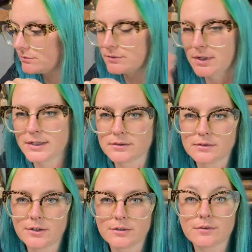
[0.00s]
I,
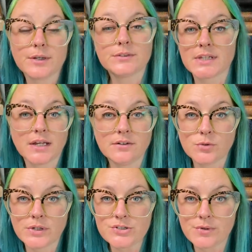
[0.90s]
it was the end of
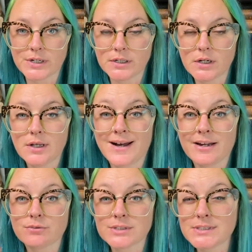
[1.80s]
2020. I
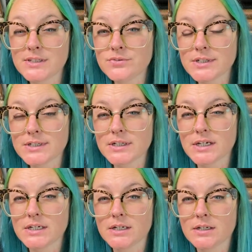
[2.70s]
received it
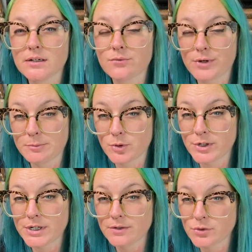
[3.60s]
in
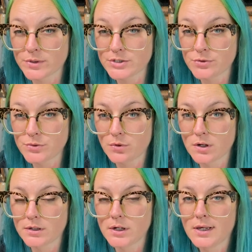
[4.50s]
February of
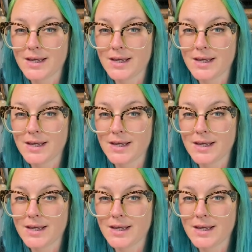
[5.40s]
2021.